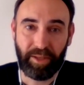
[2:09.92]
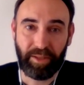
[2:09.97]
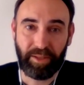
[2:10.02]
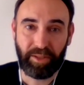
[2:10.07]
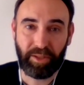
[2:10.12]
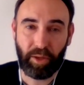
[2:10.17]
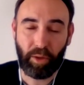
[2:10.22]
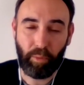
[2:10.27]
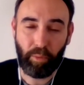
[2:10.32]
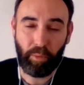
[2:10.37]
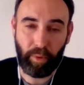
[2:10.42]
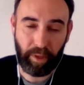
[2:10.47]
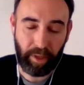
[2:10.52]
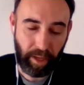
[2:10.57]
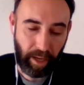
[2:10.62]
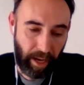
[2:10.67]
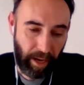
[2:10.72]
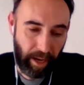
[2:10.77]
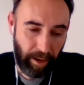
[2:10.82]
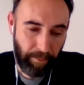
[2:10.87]
So
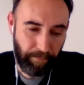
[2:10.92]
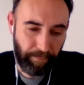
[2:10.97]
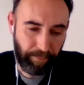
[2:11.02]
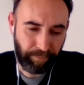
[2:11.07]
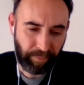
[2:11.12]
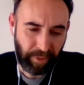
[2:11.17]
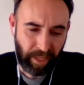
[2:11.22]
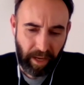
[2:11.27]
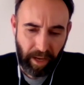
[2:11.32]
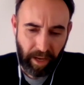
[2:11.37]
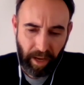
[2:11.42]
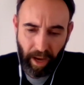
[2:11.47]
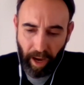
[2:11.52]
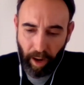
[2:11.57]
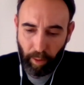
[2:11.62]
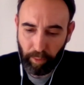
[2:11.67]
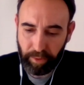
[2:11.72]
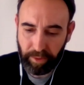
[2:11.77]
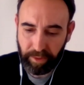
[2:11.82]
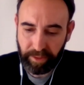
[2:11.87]
I
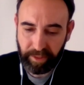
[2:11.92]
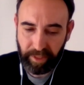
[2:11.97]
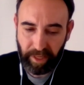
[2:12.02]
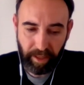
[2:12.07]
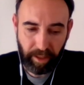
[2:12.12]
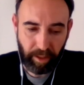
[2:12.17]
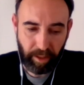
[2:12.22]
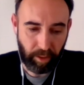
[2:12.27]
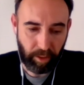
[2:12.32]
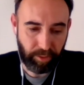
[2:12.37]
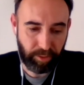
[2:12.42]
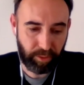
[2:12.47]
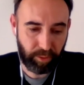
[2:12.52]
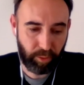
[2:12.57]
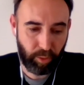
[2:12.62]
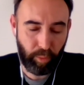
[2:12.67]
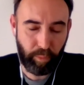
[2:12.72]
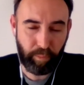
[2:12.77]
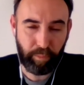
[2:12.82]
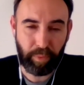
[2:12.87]
wouldn't say a
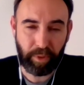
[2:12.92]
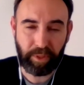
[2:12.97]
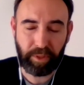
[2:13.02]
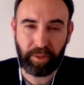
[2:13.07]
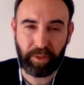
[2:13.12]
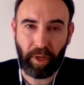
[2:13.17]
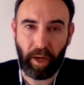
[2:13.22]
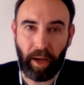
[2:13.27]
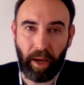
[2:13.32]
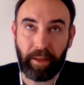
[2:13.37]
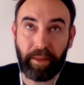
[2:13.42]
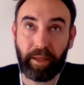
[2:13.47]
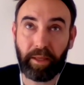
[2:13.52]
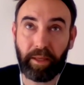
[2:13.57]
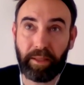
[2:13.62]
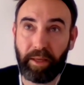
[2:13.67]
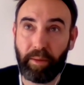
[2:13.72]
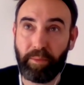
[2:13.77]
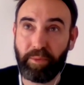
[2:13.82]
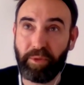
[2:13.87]
scoop, but I think
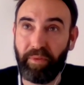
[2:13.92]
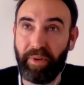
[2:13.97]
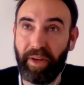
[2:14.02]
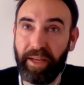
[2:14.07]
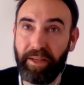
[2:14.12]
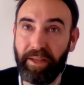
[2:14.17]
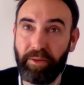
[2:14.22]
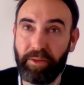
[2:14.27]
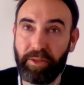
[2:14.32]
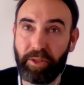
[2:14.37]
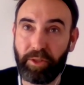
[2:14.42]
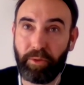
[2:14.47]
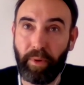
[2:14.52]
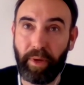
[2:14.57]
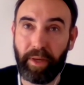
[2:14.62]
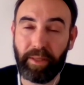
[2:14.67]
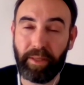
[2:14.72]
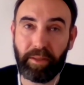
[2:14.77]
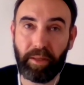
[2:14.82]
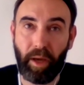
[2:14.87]
in terms of latest
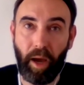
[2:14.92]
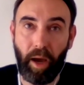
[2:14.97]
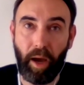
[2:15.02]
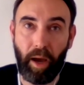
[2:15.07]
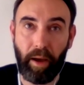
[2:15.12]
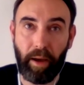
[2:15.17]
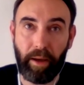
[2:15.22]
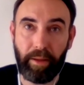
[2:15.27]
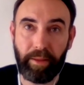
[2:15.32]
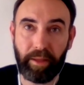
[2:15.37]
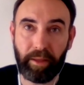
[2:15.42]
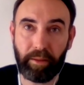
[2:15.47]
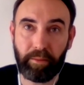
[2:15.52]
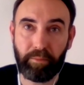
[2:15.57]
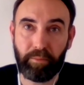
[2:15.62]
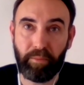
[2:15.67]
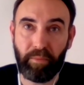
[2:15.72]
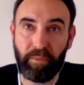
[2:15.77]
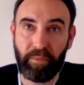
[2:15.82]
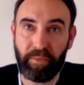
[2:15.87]
trends, I think
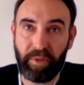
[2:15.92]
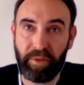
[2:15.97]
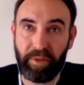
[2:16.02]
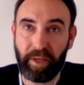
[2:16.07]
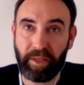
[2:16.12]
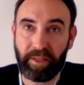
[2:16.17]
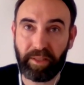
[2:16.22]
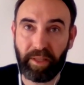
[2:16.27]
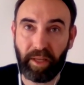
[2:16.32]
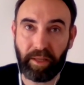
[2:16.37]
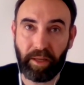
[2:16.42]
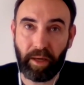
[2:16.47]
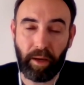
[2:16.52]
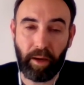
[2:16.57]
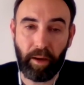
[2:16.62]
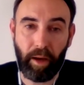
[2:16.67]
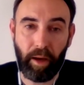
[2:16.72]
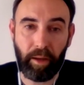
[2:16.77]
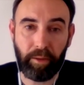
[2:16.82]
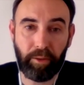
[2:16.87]
things that
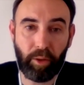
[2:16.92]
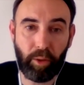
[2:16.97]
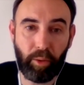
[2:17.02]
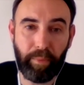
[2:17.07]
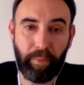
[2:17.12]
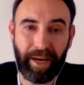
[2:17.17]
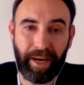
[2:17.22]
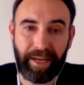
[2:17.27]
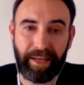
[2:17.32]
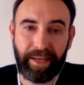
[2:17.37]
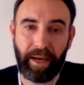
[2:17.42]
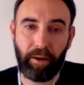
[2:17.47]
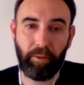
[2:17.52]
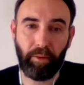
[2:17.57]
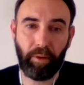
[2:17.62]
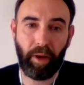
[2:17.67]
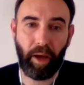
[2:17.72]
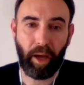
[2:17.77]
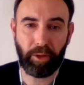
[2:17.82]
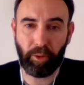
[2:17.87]
are known by
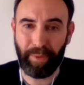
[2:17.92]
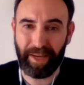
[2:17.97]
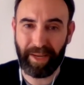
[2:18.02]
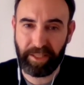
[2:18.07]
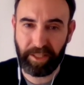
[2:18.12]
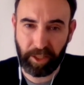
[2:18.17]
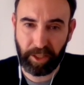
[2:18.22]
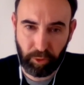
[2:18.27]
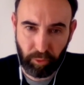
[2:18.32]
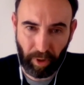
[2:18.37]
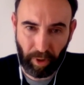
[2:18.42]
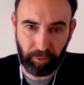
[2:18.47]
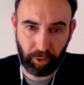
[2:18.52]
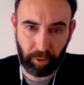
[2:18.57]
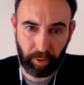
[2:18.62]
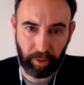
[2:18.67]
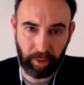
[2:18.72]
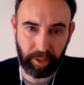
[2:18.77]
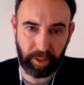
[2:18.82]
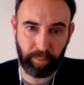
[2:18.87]
now. Domestic
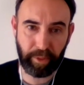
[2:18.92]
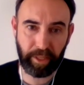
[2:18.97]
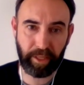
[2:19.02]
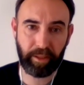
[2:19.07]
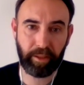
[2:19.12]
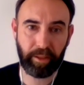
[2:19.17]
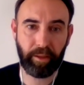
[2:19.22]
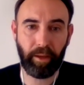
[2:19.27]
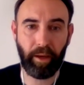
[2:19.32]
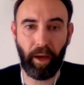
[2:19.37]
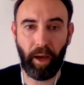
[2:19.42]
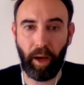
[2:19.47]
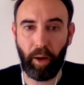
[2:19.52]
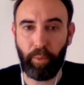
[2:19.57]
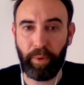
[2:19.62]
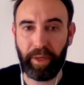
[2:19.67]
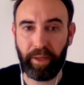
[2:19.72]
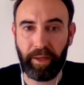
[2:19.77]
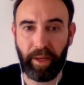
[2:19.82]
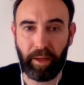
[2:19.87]
travel is big.
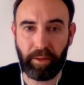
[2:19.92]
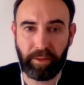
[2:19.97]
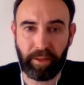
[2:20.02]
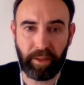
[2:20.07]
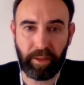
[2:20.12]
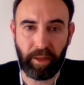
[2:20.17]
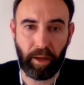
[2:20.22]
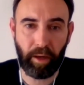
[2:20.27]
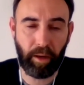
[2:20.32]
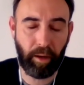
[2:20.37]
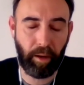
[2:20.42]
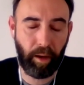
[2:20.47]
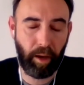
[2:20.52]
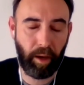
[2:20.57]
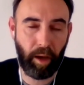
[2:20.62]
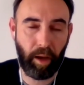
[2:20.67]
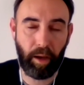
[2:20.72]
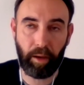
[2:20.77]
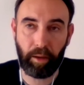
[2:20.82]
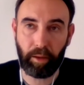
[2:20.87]
We announced in
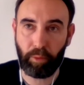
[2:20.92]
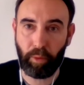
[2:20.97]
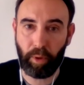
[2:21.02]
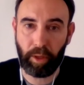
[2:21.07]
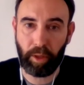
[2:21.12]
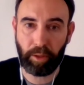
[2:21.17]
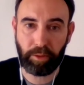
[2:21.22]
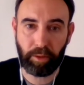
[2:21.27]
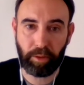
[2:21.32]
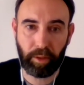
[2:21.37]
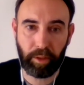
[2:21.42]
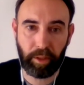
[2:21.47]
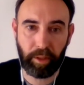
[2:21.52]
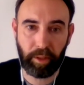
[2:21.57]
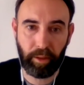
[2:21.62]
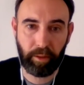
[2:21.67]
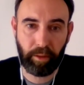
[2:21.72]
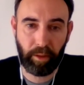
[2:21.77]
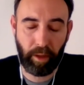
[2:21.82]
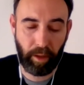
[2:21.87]
our
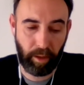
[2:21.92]
quarterly